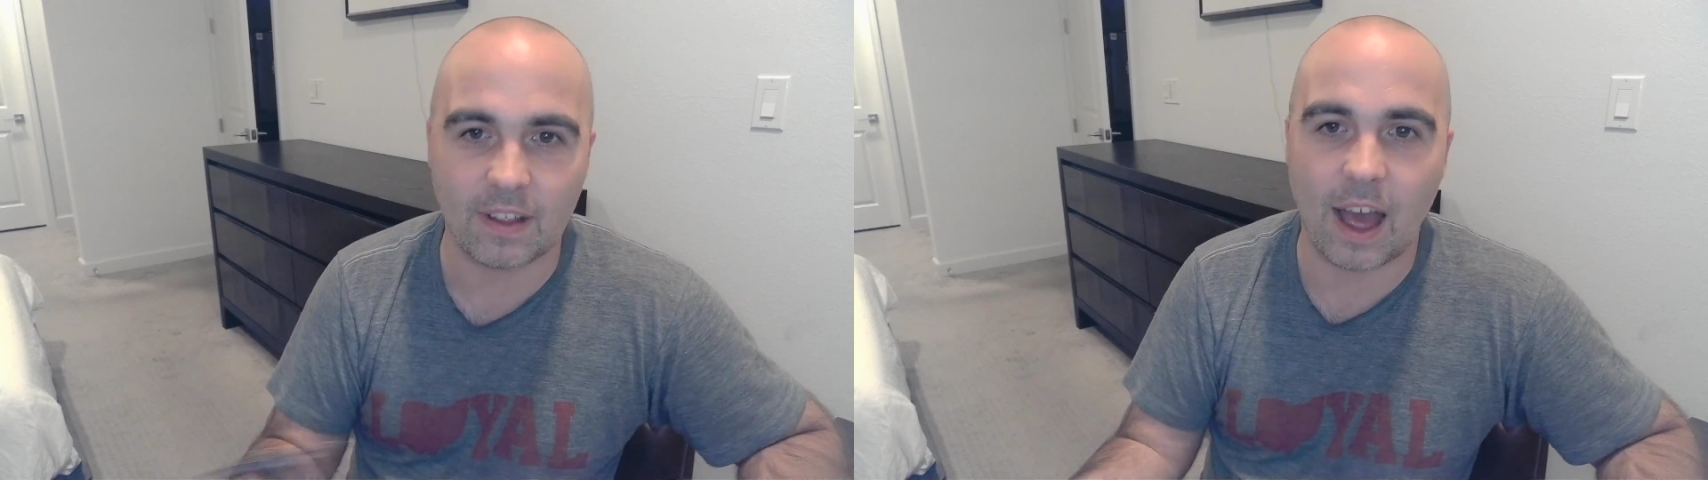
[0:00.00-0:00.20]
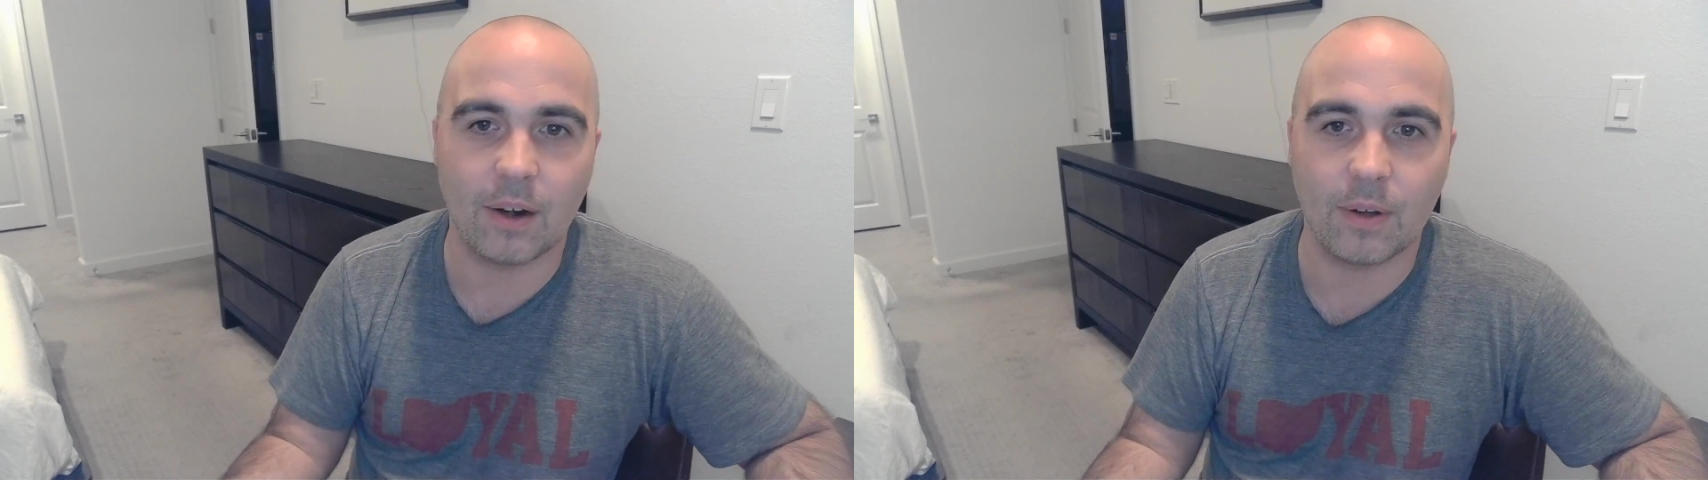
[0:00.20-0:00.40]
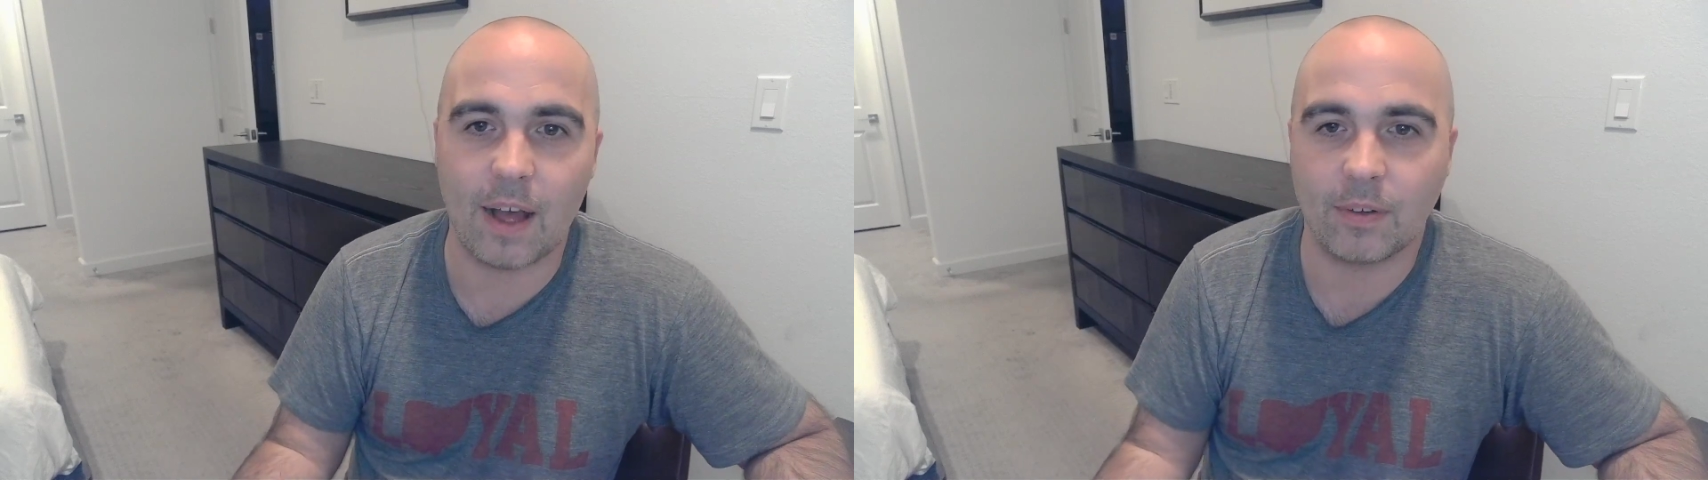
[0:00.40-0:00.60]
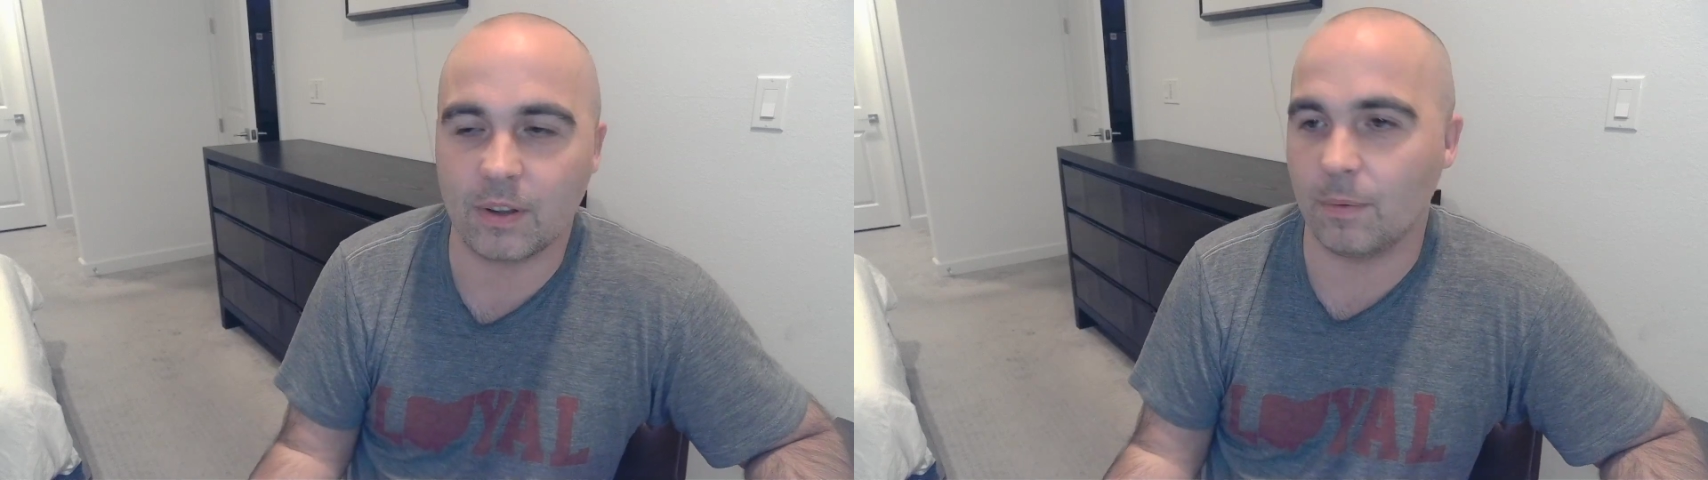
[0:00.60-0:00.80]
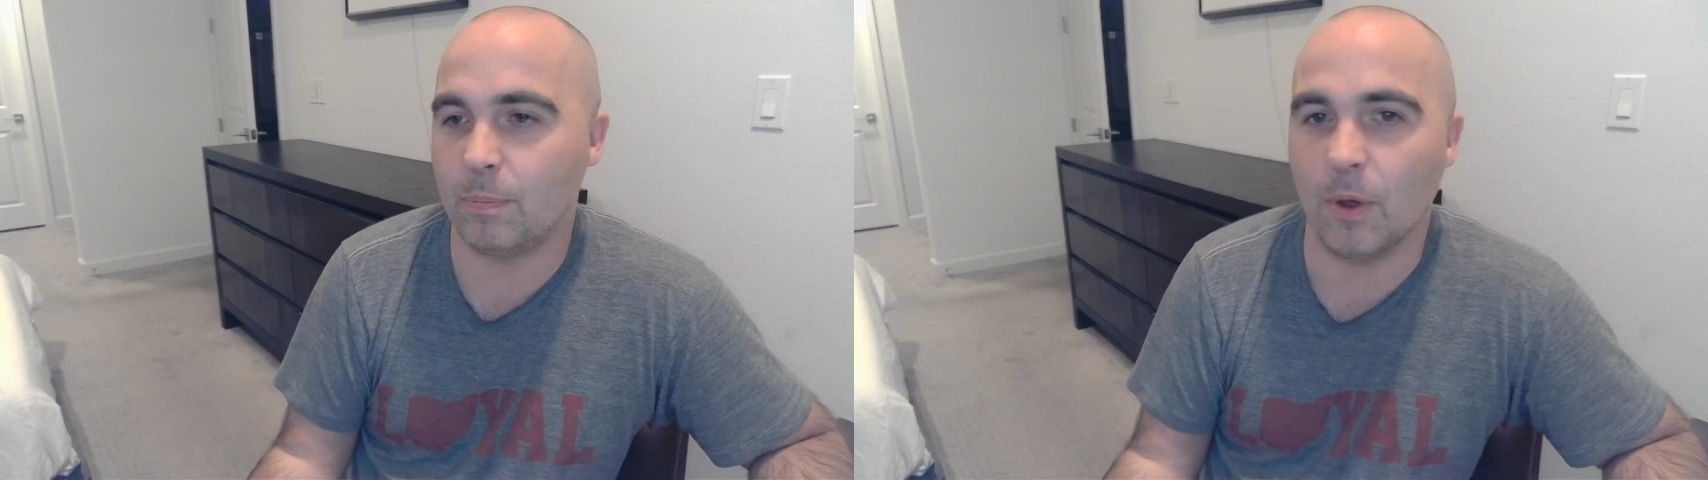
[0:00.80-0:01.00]
I don't have a
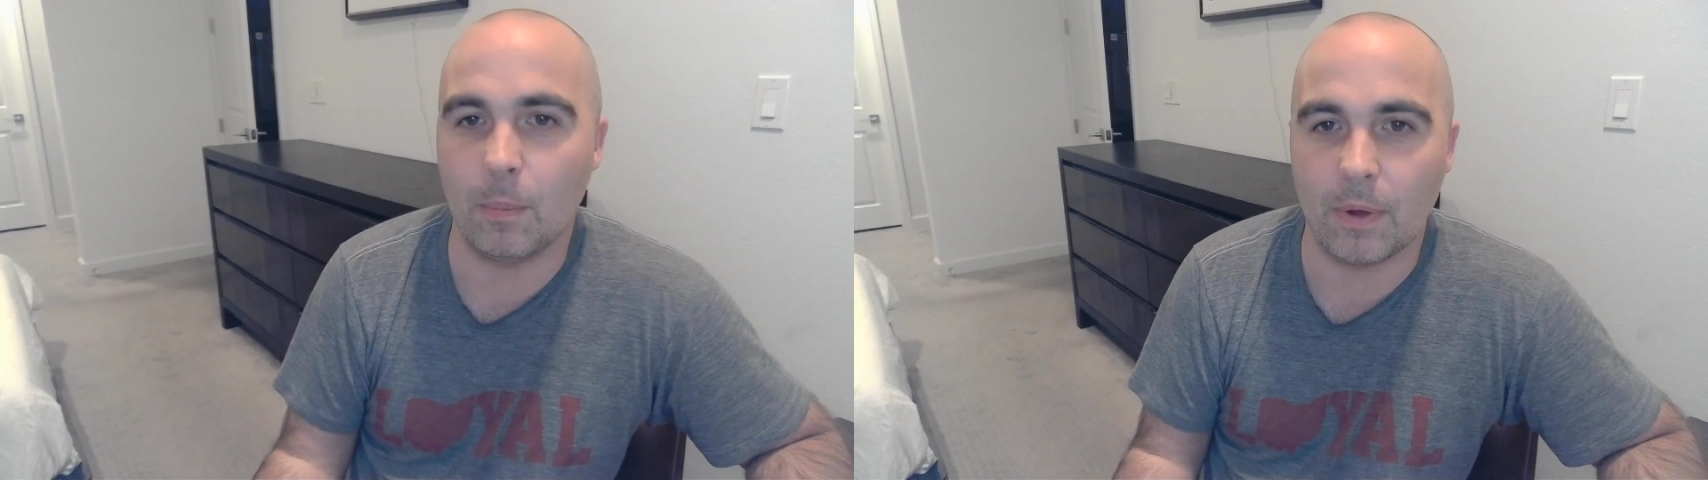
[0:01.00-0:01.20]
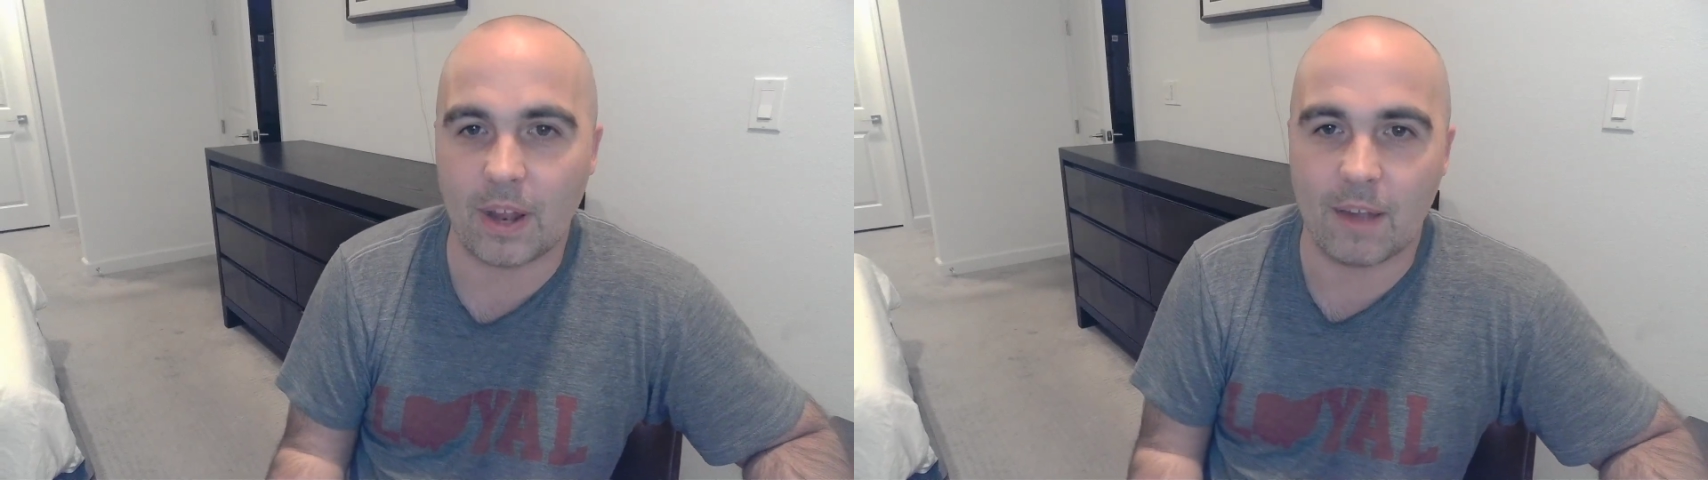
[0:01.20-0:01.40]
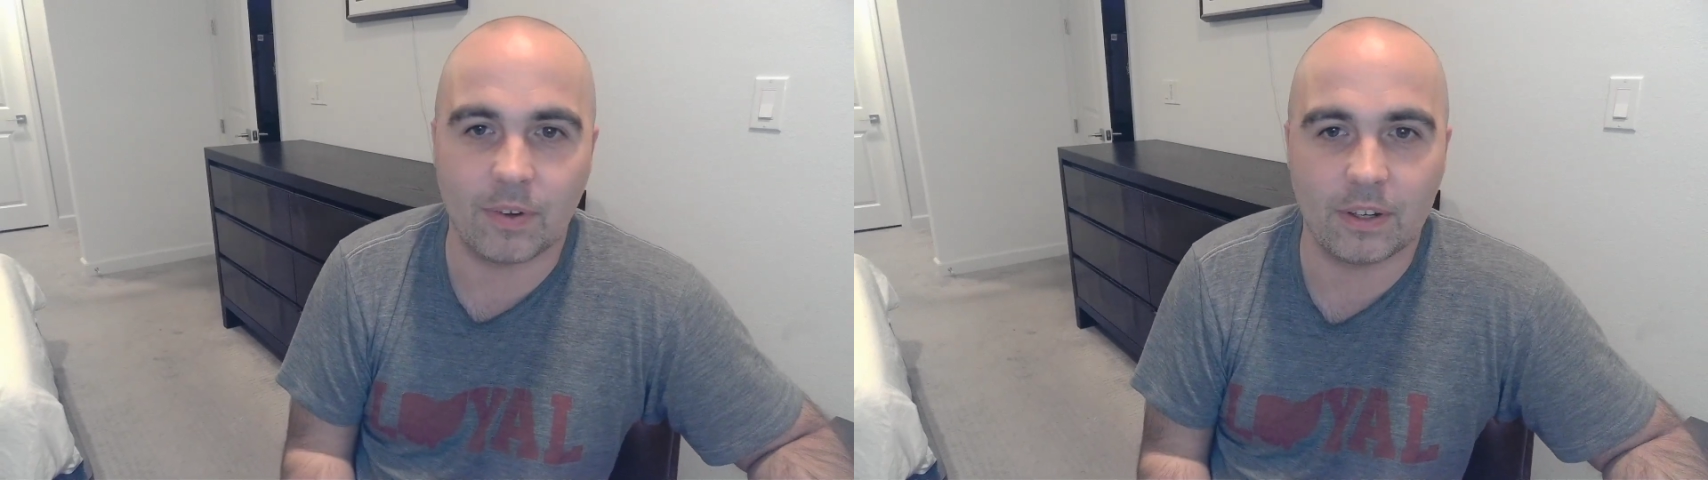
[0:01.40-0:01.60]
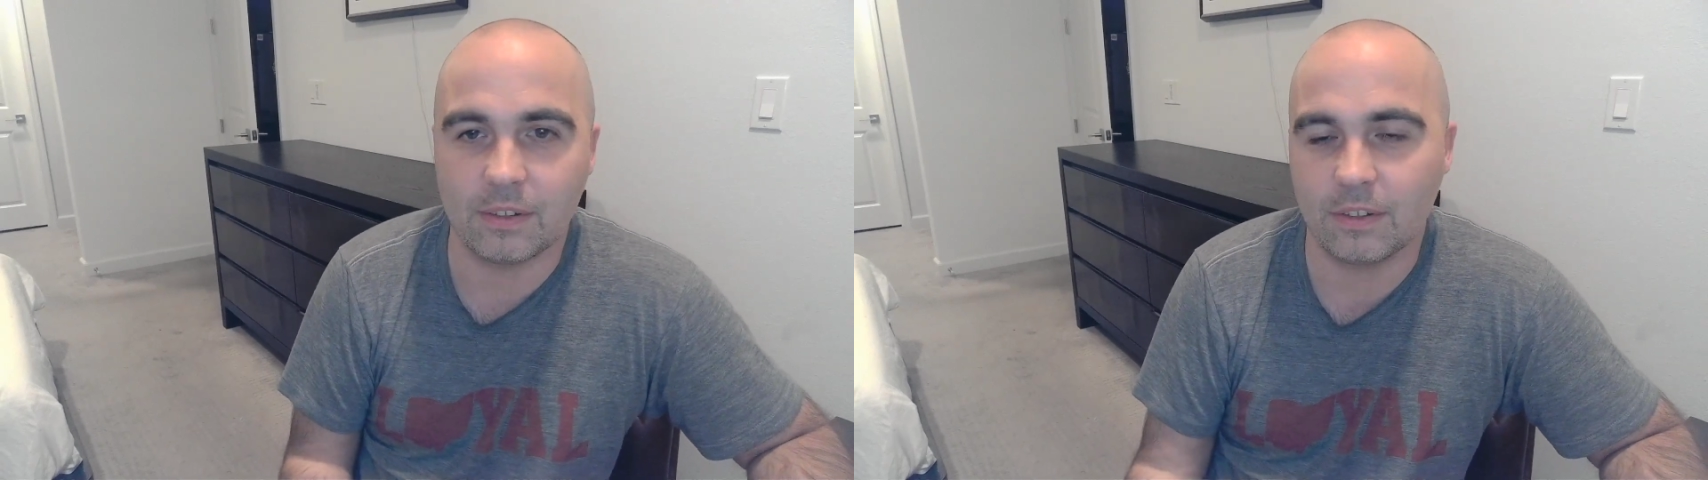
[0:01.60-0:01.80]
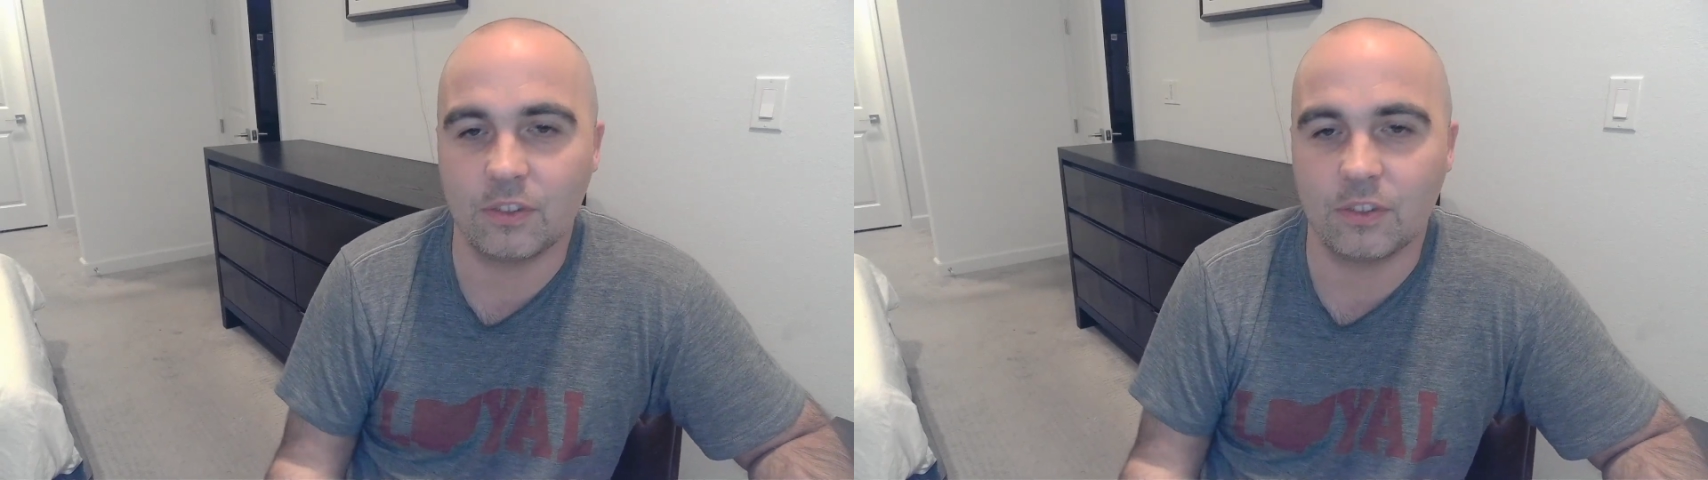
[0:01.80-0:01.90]
bill but every